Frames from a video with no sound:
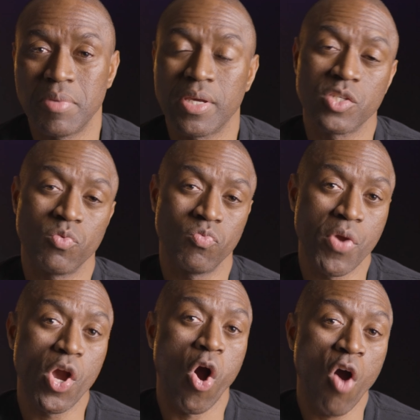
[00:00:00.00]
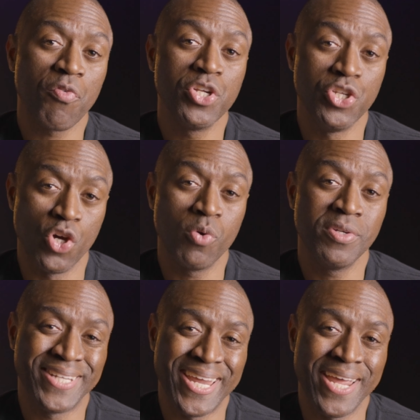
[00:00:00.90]
because we often
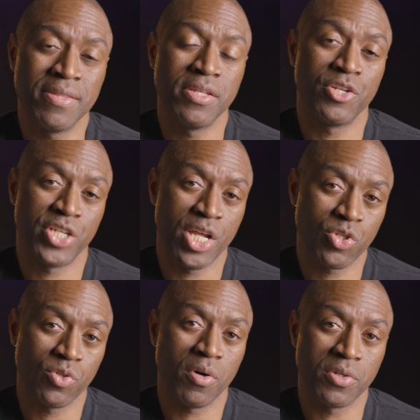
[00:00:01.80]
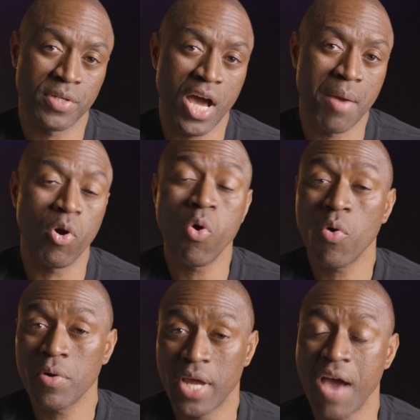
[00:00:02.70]
don't take the attention or time
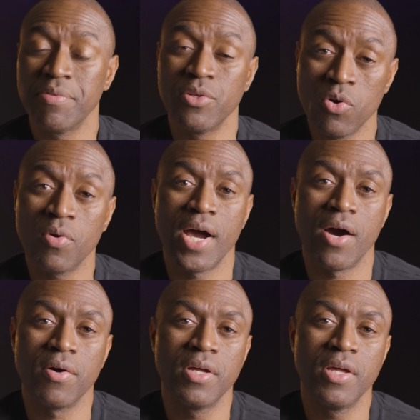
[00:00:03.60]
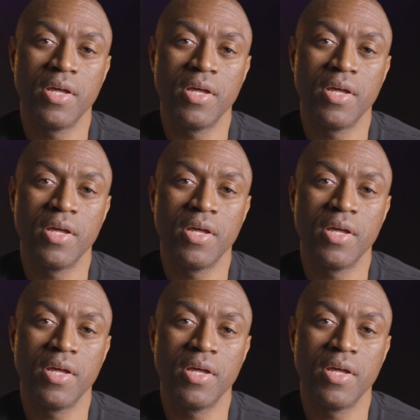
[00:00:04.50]
or have the know-how